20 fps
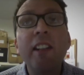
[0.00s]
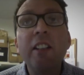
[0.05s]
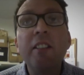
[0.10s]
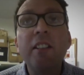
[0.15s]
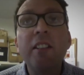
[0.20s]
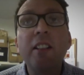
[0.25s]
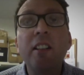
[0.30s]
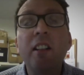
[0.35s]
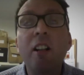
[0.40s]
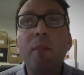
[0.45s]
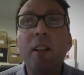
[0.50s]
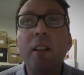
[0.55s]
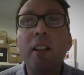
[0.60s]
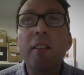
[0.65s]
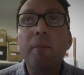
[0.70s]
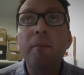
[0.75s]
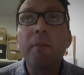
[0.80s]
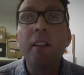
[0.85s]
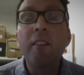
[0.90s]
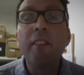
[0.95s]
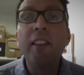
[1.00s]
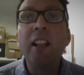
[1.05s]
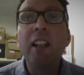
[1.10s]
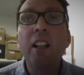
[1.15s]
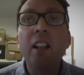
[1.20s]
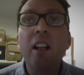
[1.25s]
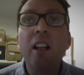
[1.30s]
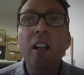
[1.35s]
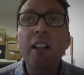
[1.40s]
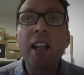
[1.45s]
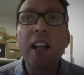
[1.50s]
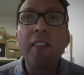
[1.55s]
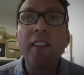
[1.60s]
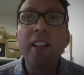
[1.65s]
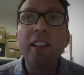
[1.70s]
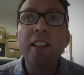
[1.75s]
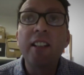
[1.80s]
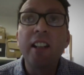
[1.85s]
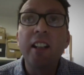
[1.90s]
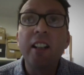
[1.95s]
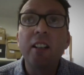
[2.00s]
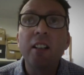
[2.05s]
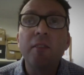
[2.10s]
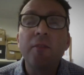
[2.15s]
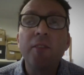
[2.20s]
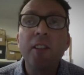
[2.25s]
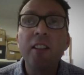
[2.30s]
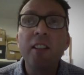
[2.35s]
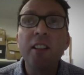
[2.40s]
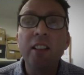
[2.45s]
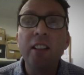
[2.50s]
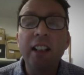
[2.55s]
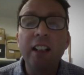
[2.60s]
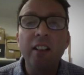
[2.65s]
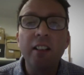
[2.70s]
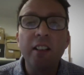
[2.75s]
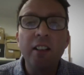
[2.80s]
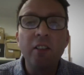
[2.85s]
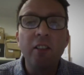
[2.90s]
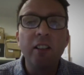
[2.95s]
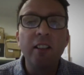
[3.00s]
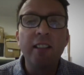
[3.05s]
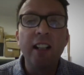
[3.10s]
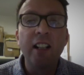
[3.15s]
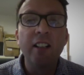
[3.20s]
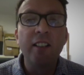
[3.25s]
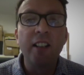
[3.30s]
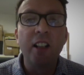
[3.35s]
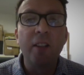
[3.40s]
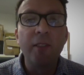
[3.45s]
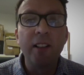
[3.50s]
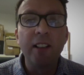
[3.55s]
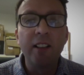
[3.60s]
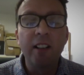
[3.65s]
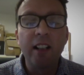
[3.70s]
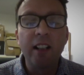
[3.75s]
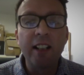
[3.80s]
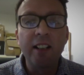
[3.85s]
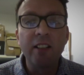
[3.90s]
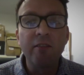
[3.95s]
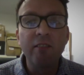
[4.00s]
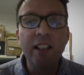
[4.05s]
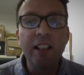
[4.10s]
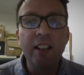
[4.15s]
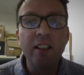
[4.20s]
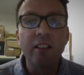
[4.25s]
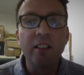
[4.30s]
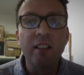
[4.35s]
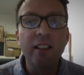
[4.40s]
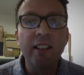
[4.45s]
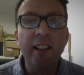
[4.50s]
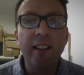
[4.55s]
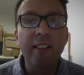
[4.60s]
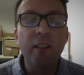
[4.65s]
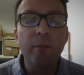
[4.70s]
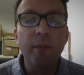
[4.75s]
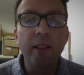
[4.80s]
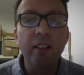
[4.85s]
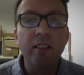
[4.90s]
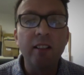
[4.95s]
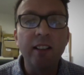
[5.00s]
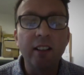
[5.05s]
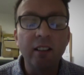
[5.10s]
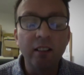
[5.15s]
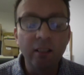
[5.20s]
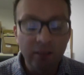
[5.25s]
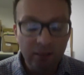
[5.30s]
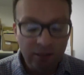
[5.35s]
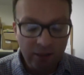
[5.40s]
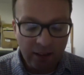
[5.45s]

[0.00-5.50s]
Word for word: you start by by thinking, okay, is, firstly you've got to tell yourself it, it's a really good idea to be idle.